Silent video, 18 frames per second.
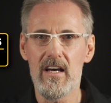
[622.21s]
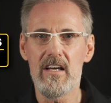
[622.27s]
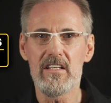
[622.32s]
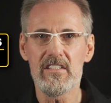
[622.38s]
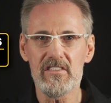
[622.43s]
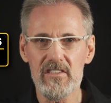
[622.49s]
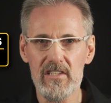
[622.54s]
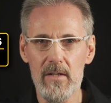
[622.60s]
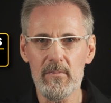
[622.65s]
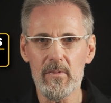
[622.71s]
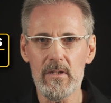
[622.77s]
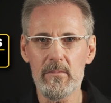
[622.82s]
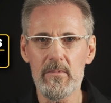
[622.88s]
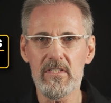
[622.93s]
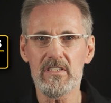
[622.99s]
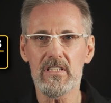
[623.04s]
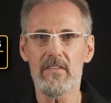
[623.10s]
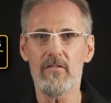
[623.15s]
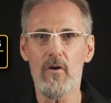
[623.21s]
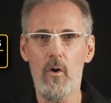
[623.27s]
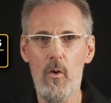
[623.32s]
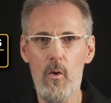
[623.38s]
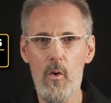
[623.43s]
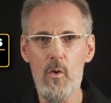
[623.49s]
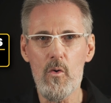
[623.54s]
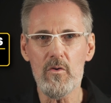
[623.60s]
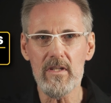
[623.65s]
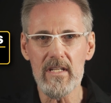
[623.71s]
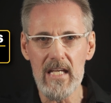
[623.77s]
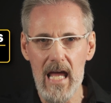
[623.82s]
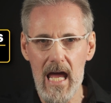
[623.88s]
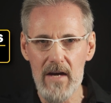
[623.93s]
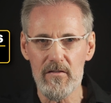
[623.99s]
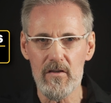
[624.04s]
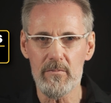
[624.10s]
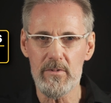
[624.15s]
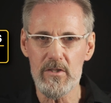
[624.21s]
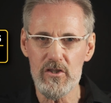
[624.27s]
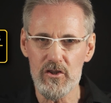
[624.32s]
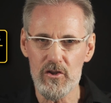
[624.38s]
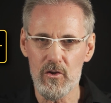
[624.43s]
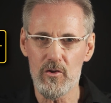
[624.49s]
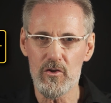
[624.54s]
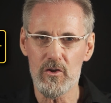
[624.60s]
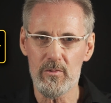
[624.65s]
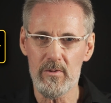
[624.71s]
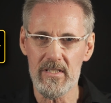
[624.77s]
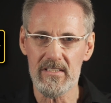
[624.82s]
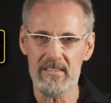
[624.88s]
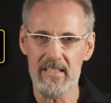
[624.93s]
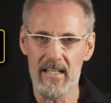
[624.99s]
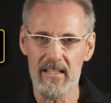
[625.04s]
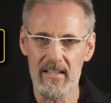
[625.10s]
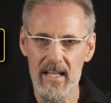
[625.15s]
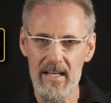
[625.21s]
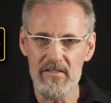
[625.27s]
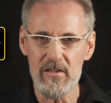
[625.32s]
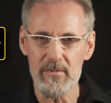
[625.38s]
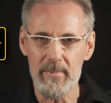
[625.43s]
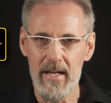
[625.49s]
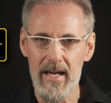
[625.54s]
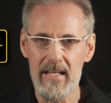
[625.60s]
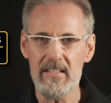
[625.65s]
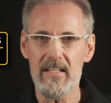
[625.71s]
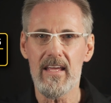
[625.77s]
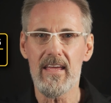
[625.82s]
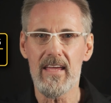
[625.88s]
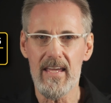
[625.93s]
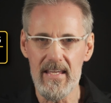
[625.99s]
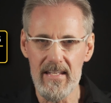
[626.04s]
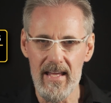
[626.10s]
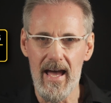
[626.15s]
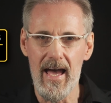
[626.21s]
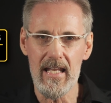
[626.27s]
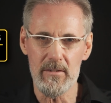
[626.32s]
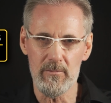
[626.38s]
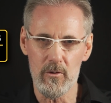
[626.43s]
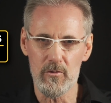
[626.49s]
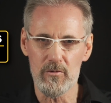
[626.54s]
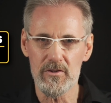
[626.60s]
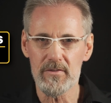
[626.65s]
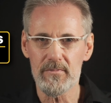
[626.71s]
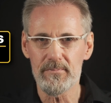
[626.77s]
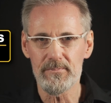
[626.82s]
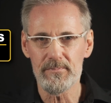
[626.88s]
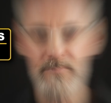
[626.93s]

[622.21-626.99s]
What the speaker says: supplements have only ever been shown to extend lifespan in animals.